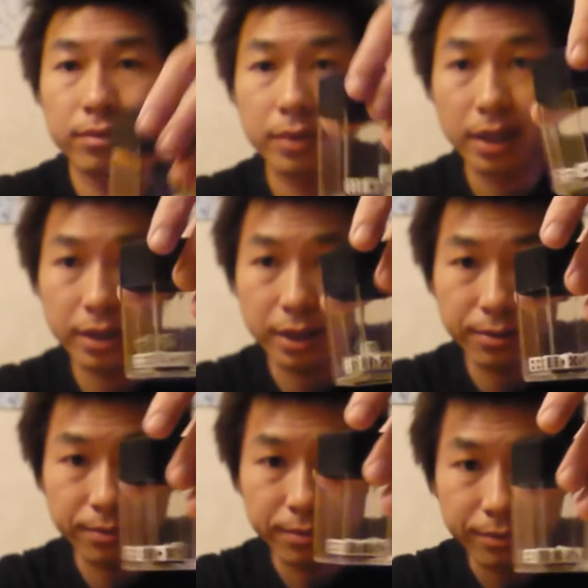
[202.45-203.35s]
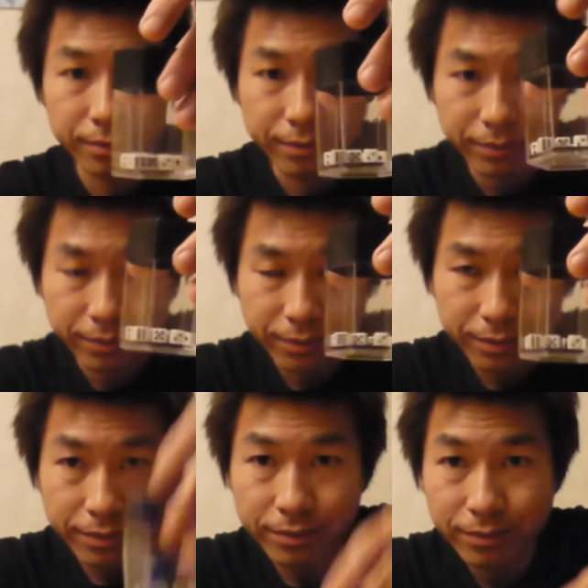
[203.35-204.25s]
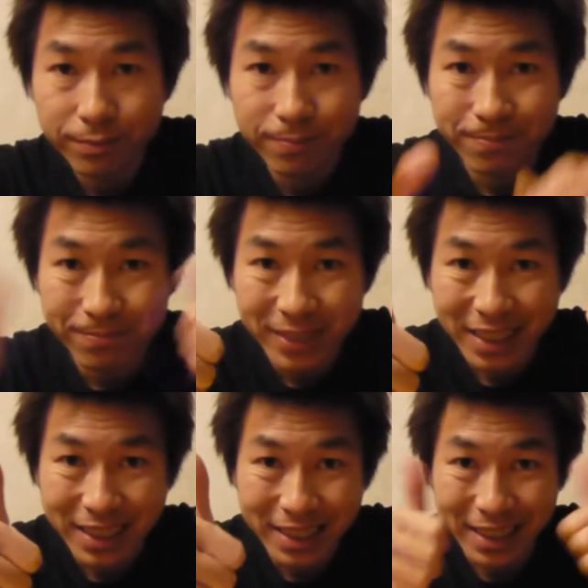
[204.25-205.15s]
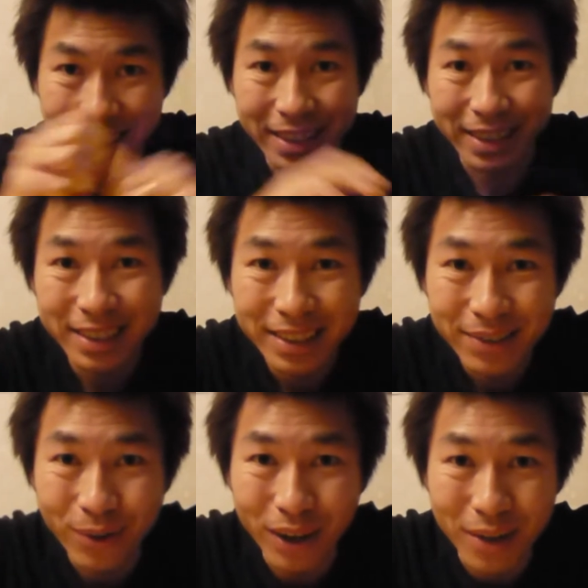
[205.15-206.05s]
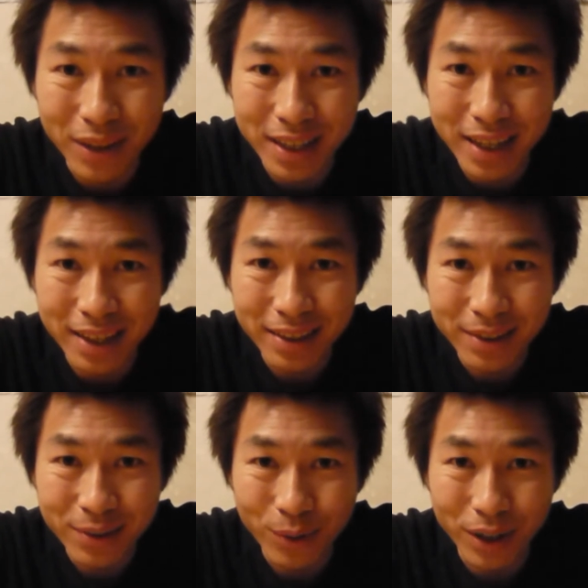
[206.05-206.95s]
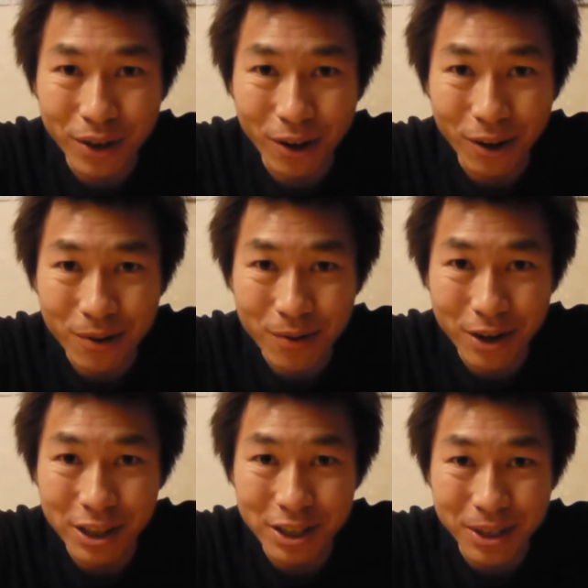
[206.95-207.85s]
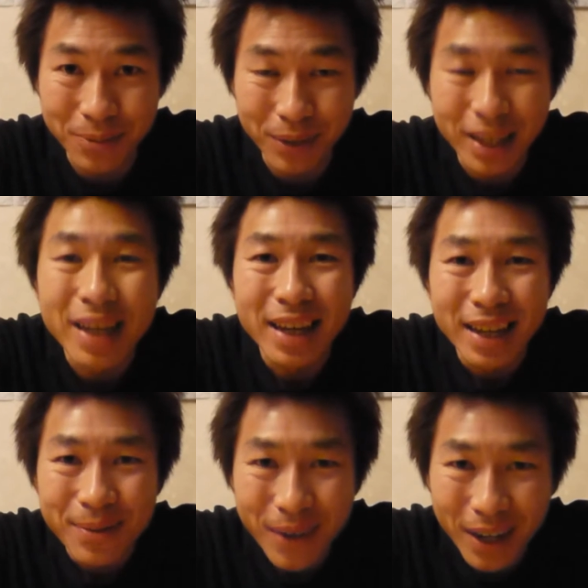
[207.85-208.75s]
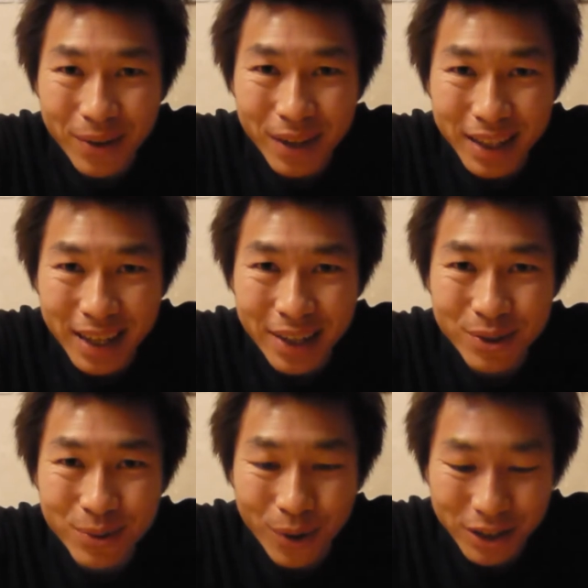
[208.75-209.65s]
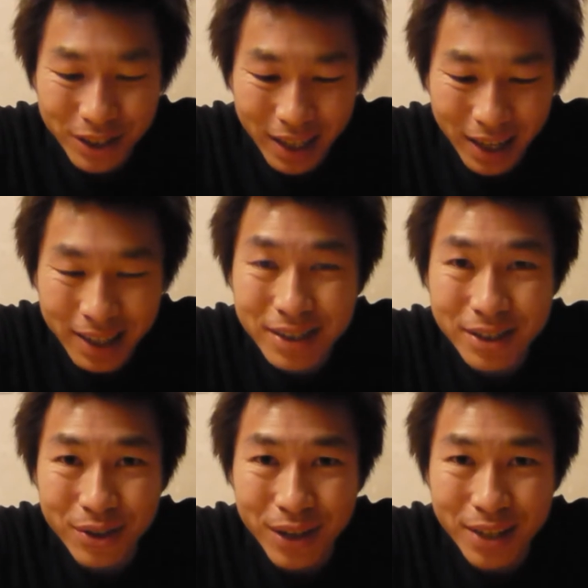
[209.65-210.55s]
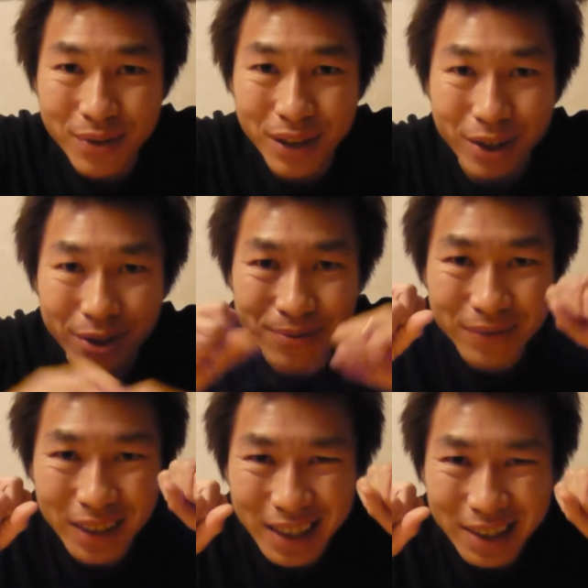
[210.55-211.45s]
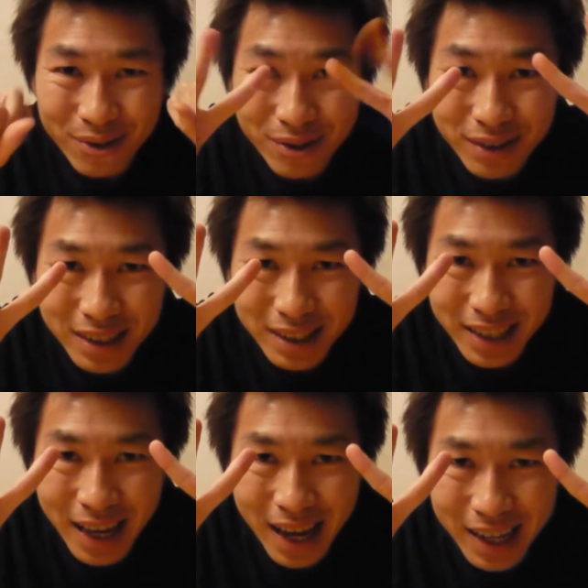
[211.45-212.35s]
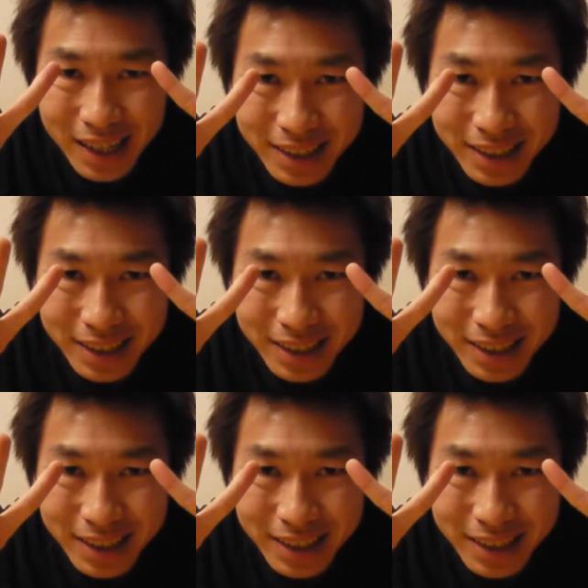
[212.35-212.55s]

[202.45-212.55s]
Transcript: that's it good 100 yen $1. Very cheap. By the way, thank you for watching guys. See you next video. See ya.